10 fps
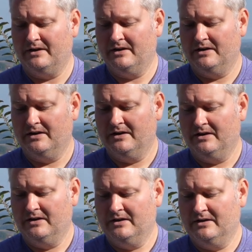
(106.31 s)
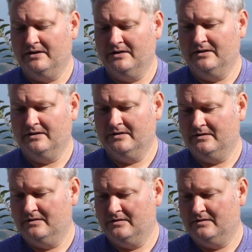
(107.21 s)

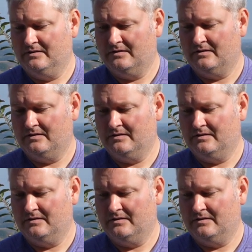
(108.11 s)
[no speech]